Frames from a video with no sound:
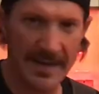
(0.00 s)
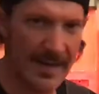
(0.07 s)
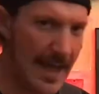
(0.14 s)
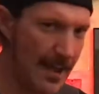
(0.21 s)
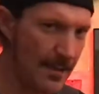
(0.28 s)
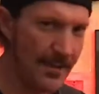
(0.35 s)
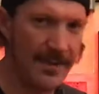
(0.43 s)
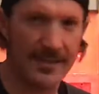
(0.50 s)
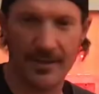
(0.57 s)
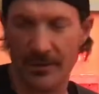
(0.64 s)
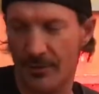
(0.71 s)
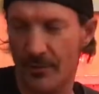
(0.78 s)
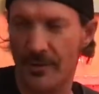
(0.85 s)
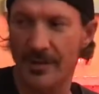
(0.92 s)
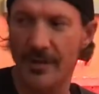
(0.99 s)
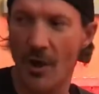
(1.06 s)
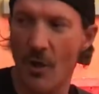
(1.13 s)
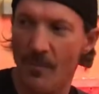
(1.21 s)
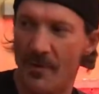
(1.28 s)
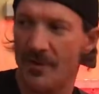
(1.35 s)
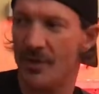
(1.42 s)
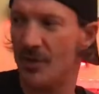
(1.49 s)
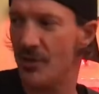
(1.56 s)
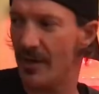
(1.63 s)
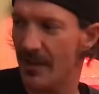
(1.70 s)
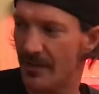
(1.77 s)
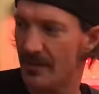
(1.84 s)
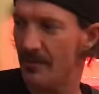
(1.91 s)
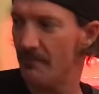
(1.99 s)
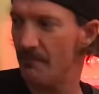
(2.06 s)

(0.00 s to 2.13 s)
now, let's start throwing the open strings.